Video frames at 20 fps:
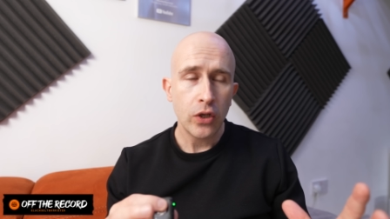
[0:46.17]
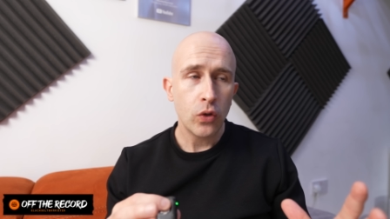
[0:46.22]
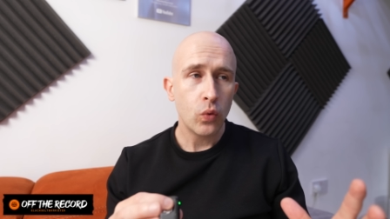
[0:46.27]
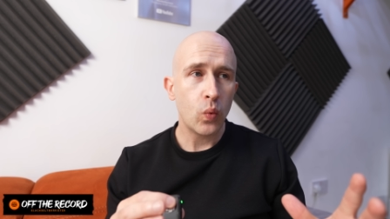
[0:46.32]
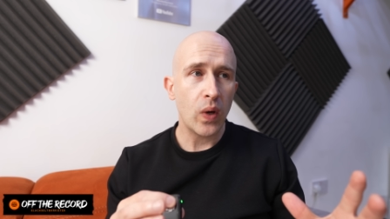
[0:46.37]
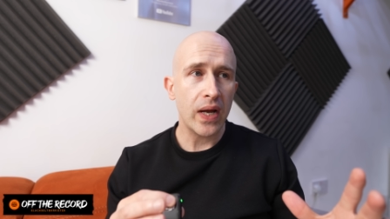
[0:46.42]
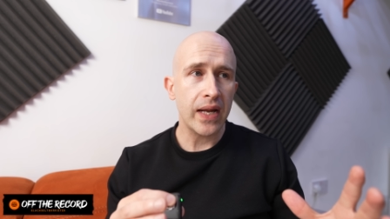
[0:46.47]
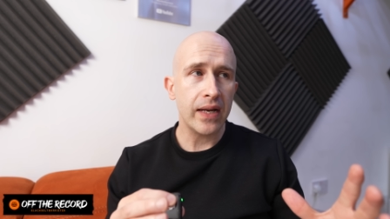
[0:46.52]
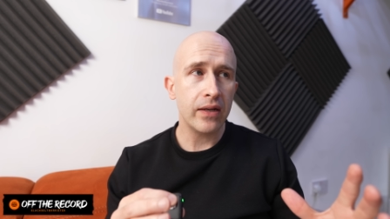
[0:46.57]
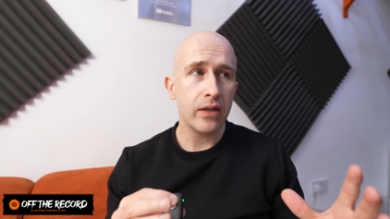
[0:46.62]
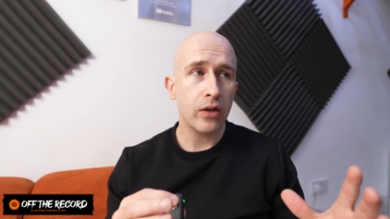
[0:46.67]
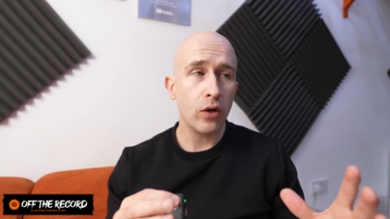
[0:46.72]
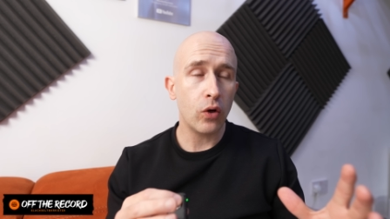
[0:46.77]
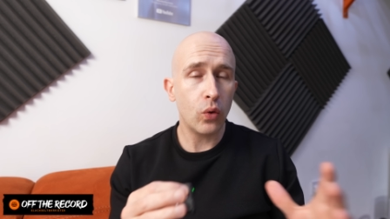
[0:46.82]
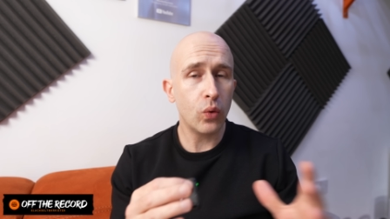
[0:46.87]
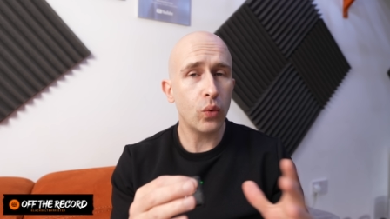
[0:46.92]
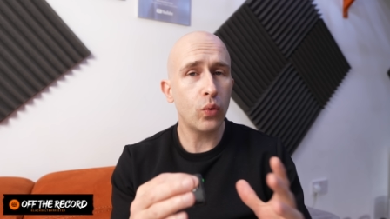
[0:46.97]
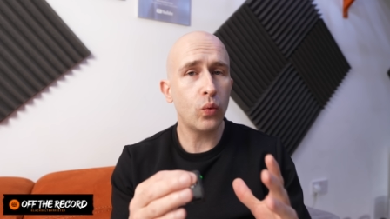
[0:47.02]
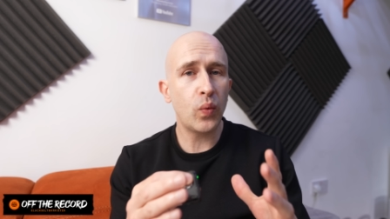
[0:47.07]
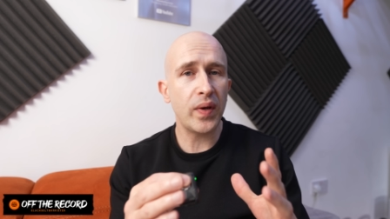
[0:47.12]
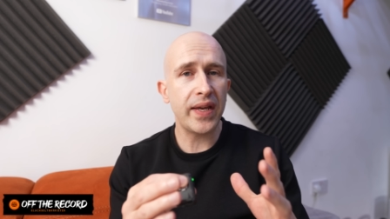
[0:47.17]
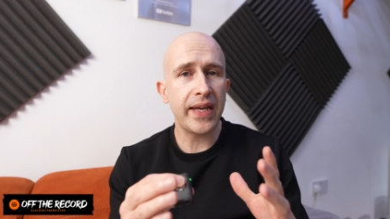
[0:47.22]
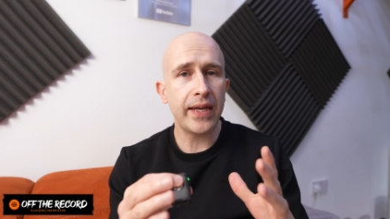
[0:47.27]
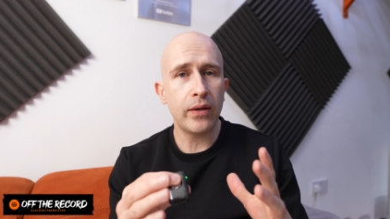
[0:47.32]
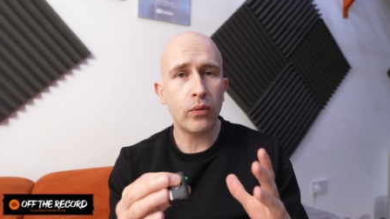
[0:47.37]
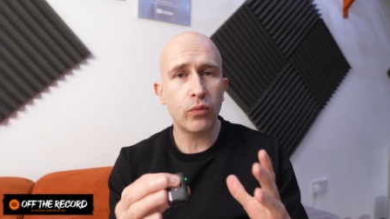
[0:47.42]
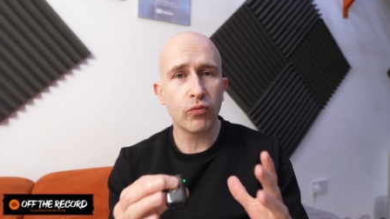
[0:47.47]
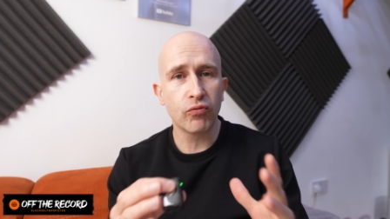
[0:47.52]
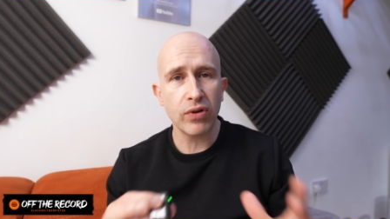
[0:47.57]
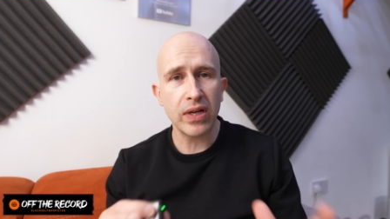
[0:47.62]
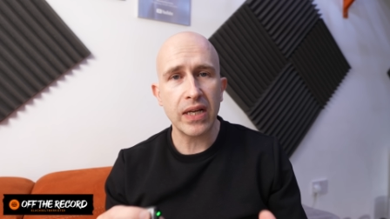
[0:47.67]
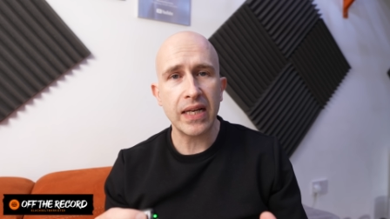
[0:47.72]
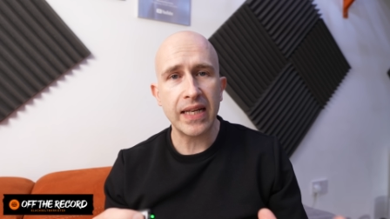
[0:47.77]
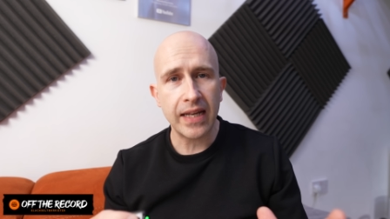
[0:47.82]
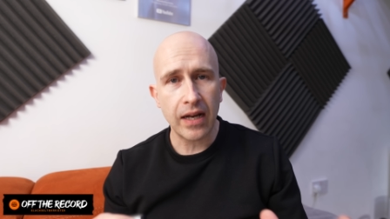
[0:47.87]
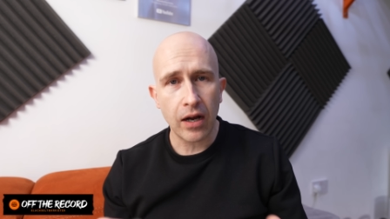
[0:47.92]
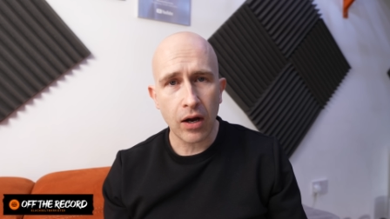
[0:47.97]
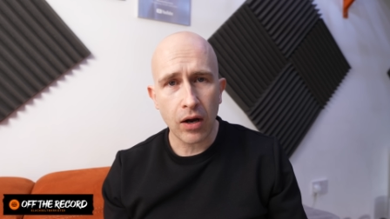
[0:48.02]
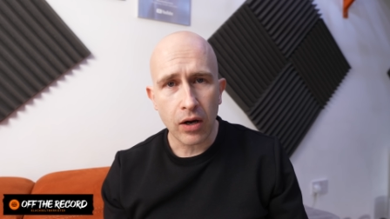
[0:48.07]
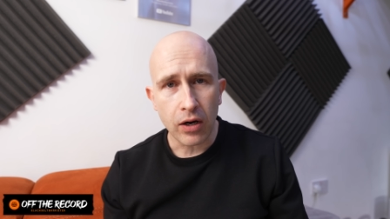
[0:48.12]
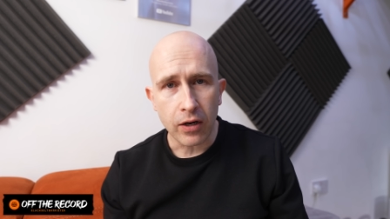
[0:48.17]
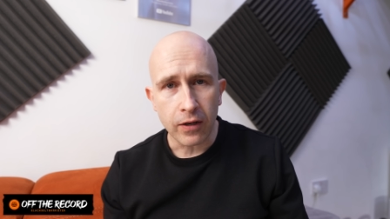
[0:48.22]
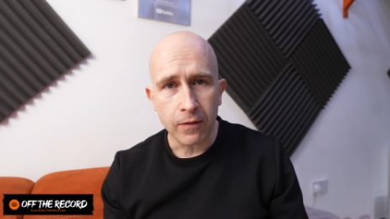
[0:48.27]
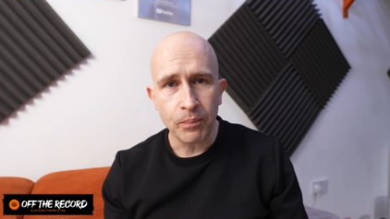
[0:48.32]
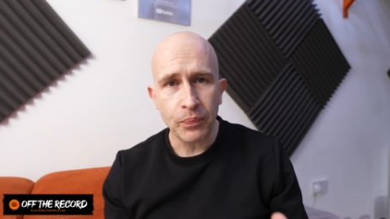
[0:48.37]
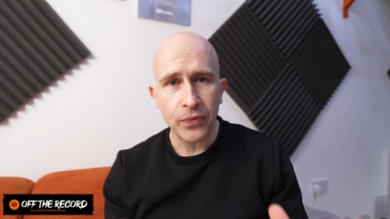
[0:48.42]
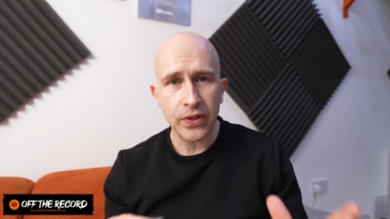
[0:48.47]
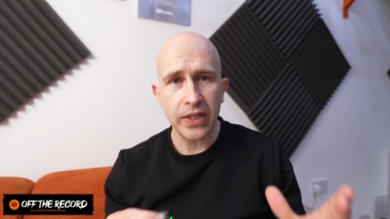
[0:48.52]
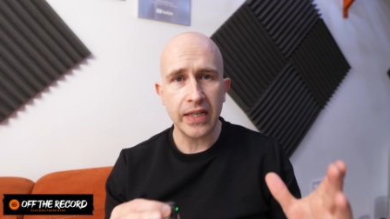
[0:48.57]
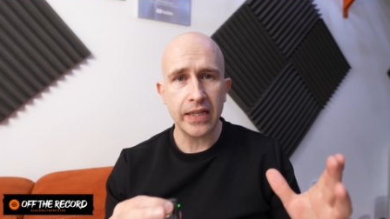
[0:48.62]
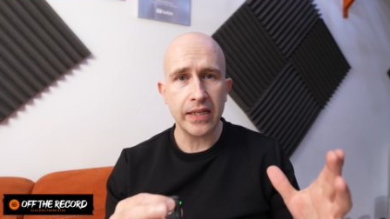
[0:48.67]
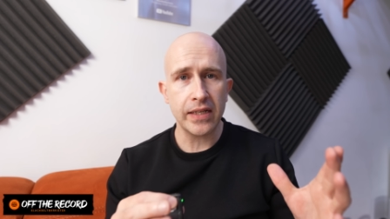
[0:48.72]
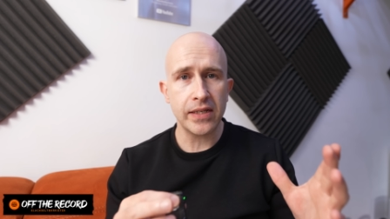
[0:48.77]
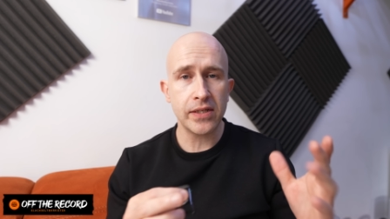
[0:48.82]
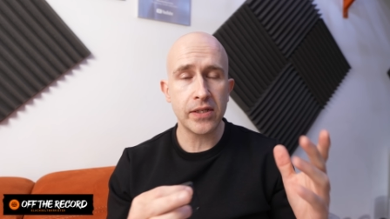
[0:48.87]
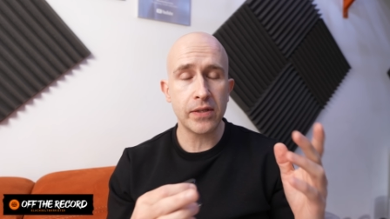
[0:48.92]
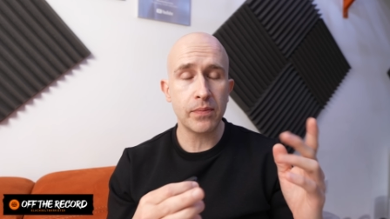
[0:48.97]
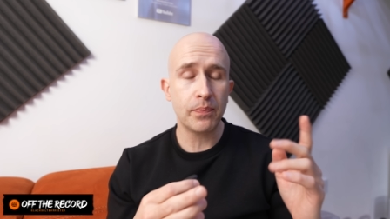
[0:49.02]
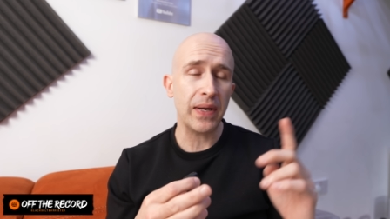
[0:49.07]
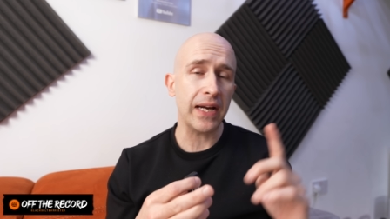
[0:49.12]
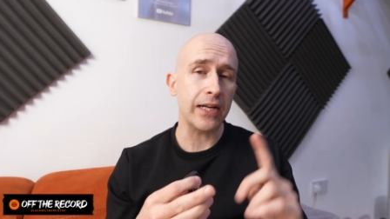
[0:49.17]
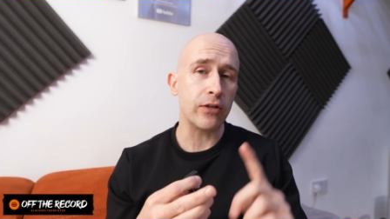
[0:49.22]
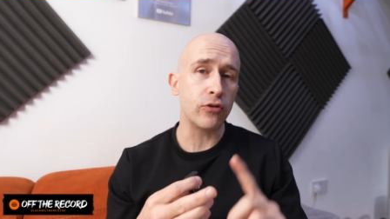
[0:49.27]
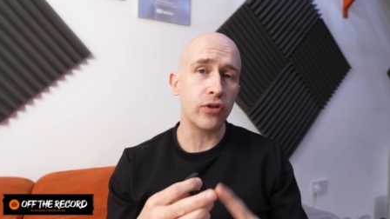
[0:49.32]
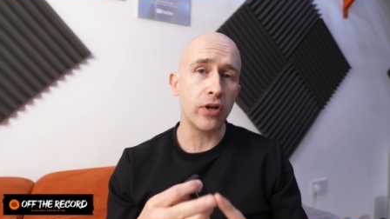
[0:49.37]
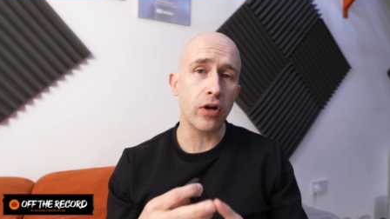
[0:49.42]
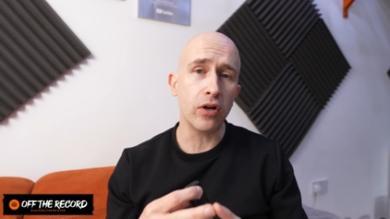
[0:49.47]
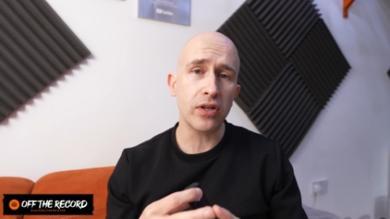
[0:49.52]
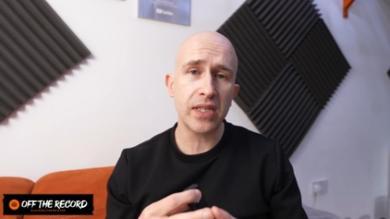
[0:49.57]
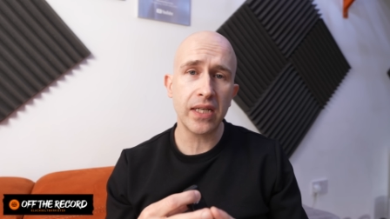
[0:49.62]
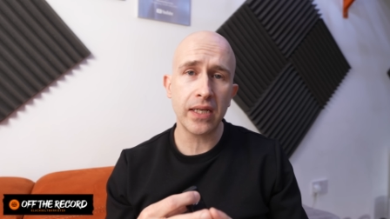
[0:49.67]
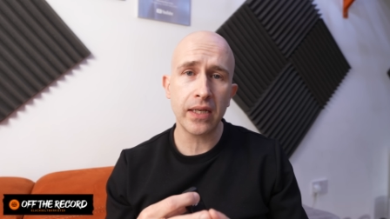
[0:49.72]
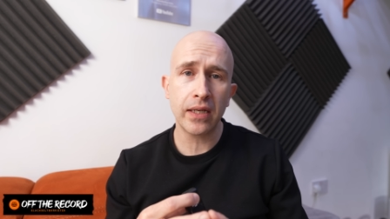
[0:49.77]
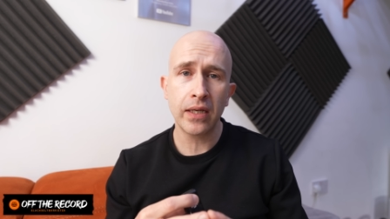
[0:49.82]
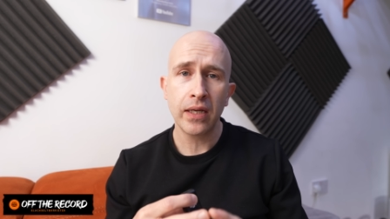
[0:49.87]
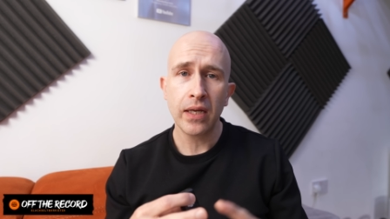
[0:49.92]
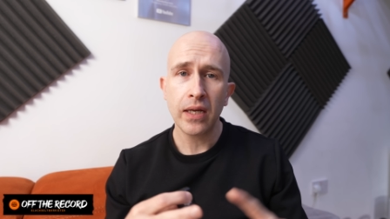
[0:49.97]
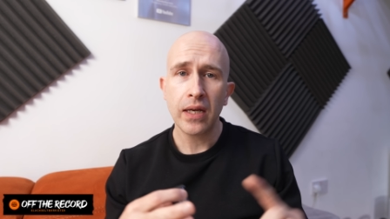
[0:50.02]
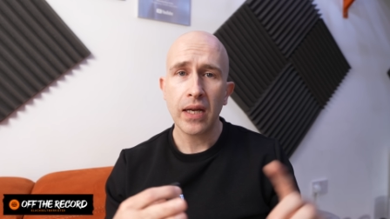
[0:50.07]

when all we really are is patriotic